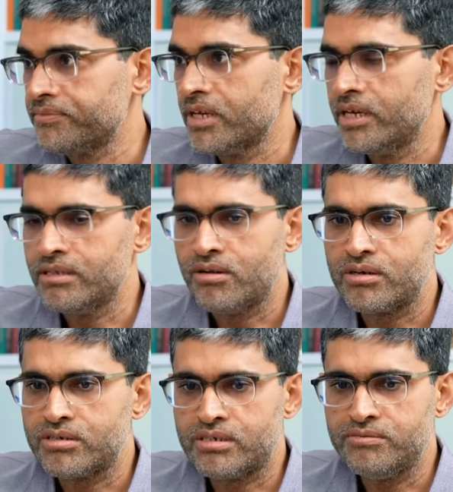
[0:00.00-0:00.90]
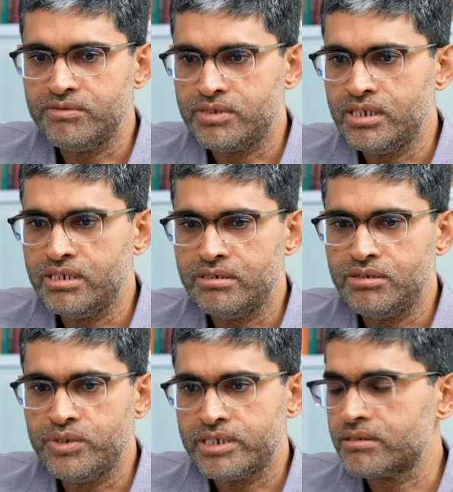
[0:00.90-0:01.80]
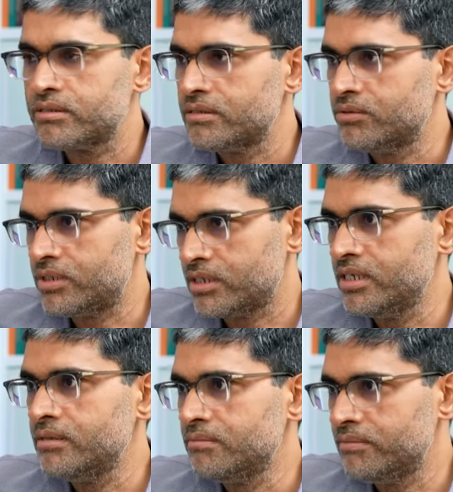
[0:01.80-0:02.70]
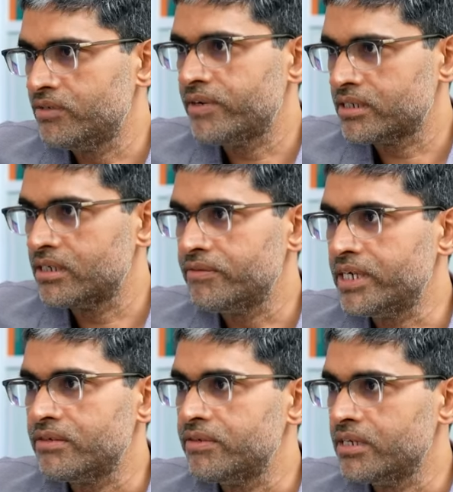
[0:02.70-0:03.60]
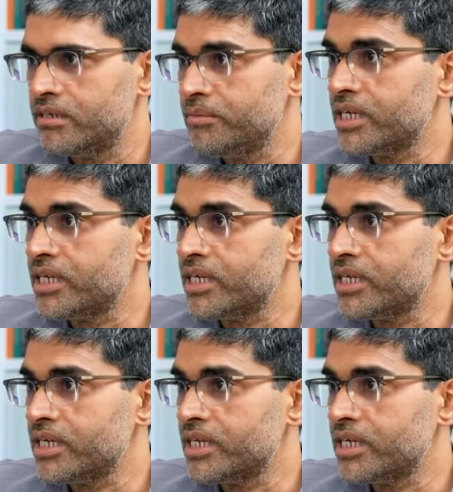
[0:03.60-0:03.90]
Right. And long term, we have seen in US over time, manufacturing went away and yeah.